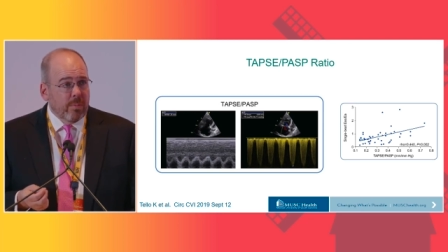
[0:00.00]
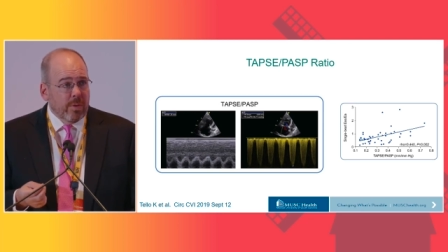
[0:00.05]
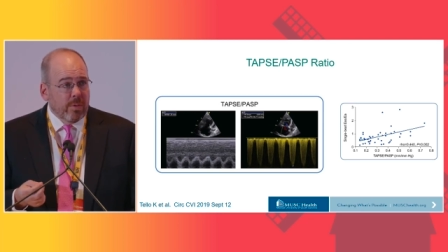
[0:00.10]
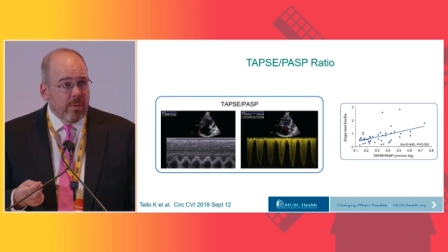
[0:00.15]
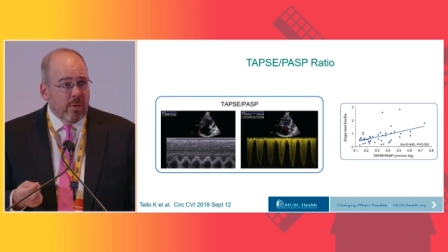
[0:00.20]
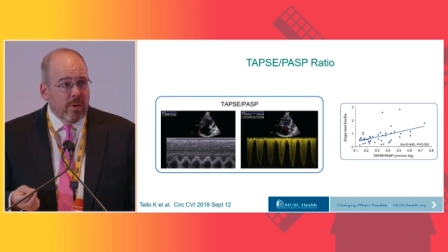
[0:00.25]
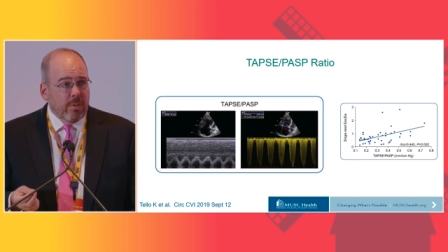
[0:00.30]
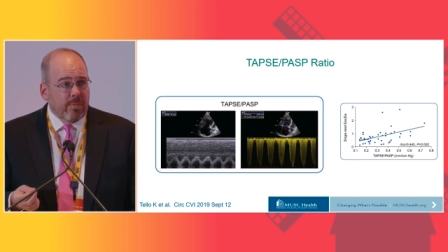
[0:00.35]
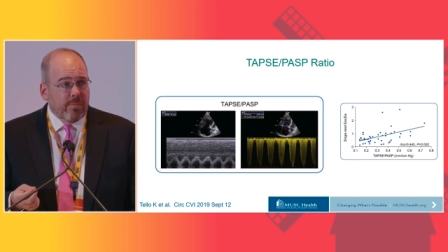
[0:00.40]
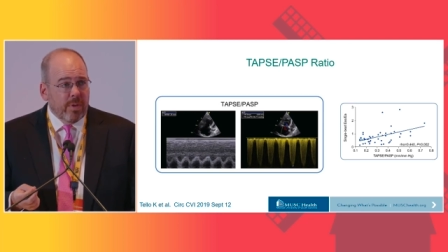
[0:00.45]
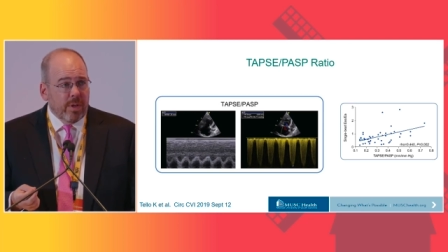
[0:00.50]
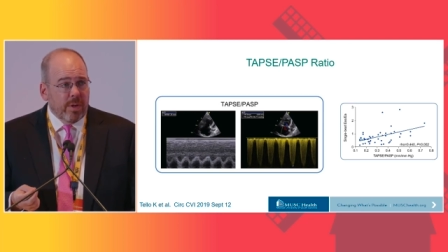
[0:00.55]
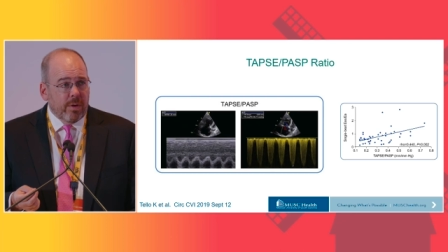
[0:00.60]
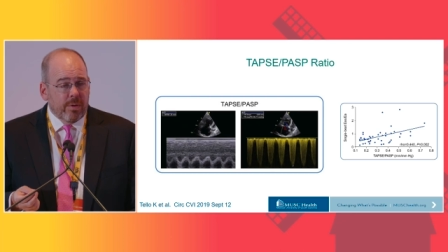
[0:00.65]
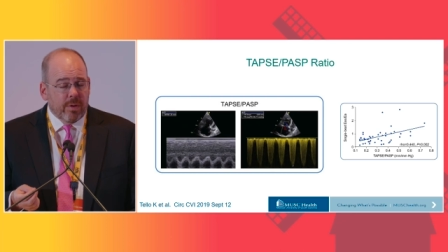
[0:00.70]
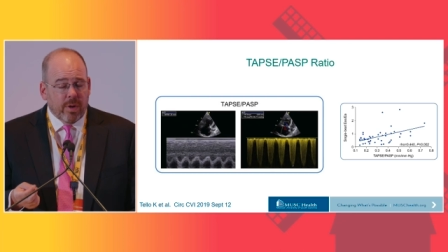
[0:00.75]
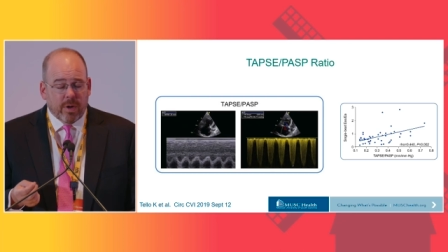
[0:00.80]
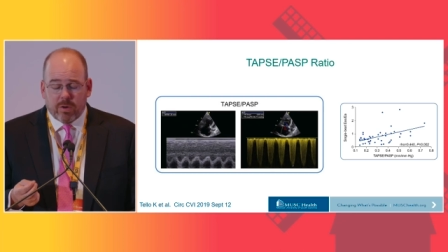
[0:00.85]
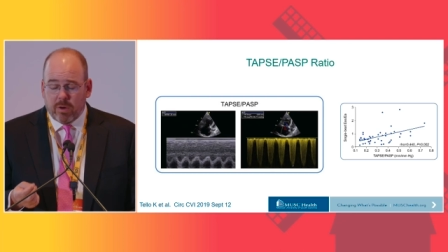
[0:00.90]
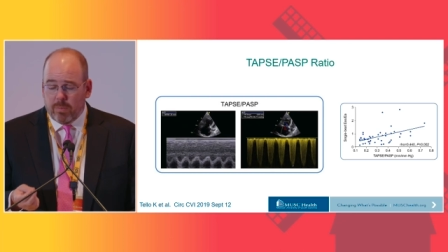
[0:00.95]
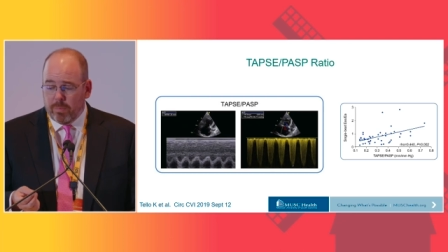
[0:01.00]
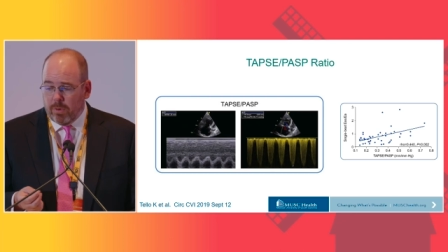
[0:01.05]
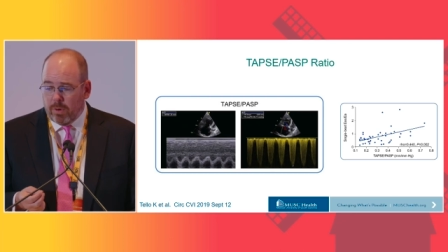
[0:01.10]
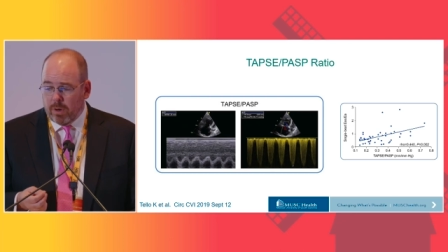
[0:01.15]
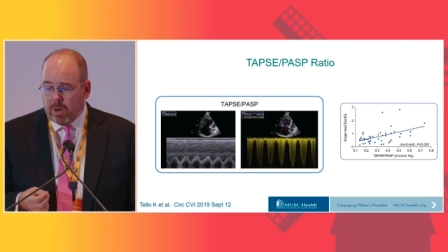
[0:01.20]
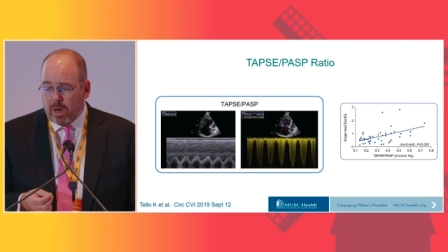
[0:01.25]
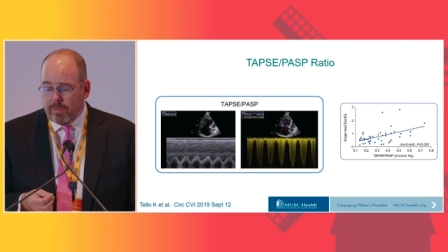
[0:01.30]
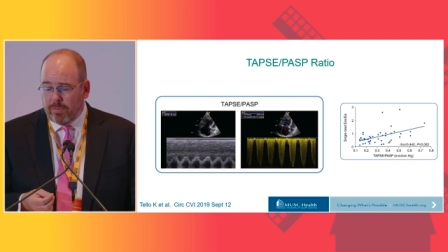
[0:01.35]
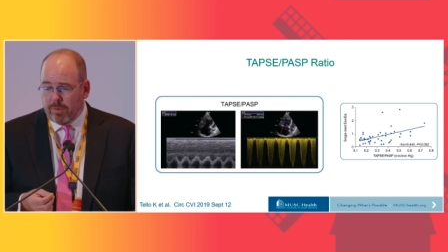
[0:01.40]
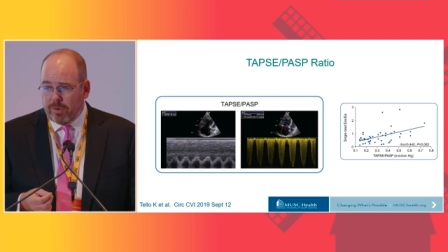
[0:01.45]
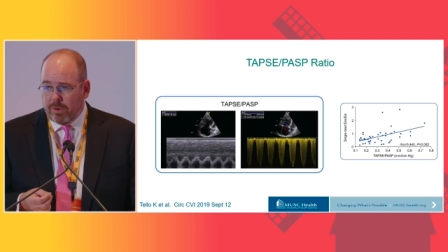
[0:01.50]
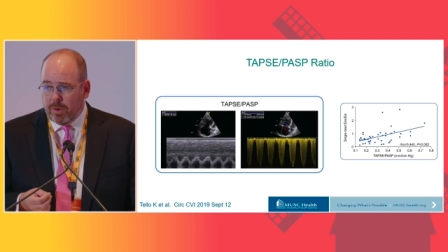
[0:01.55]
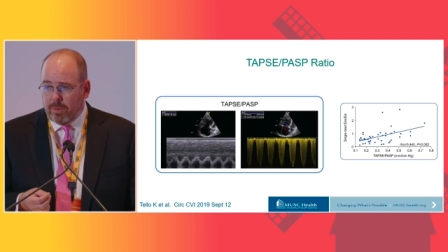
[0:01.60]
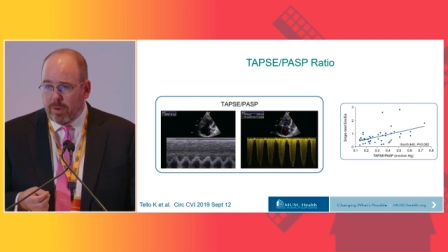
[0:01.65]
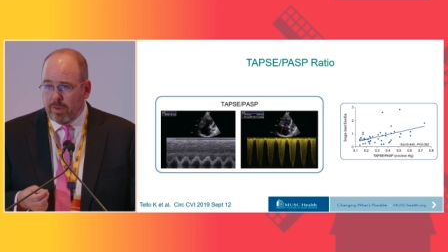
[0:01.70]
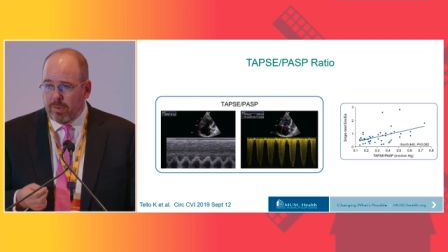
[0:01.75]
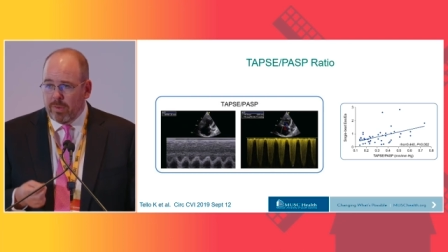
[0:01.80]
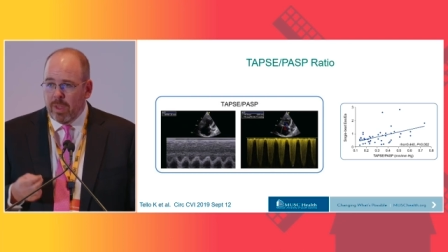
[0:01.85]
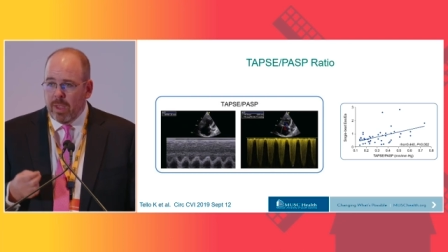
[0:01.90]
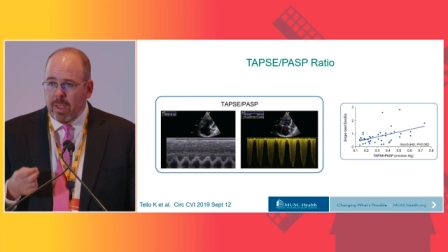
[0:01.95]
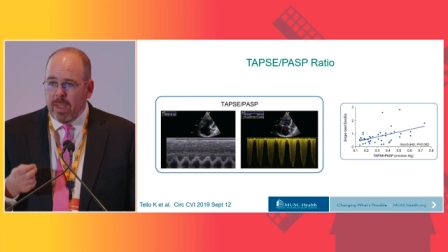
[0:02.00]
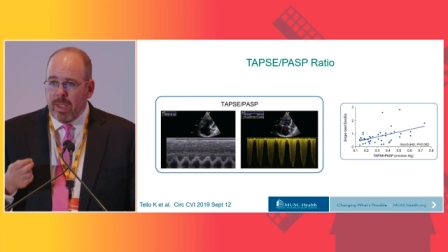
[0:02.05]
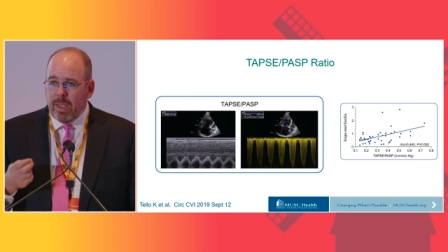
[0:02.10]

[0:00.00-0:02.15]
with heart failure. Dr. Burkhoff has shown us